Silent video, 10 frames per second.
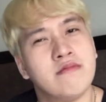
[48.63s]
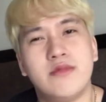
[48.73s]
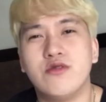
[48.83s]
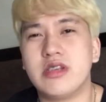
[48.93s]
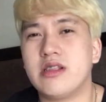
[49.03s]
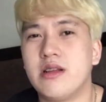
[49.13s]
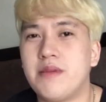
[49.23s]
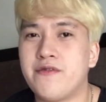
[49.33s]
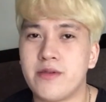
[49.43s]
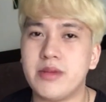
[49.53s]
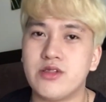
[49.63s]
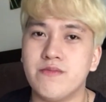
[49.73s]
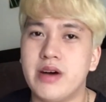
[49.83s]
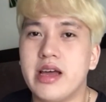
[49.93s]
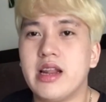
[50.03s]
no need naman for me to
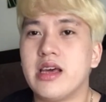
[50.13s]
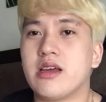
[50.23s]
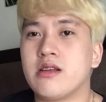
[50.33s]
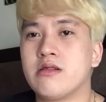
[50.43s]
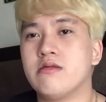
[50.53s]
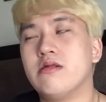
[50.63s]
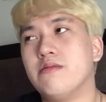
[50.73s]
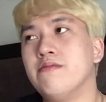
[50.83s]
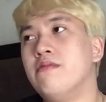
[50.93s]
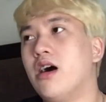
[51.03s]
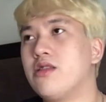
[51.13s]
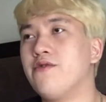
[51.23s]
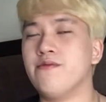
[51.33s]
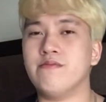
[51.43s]
buy like a um, lot of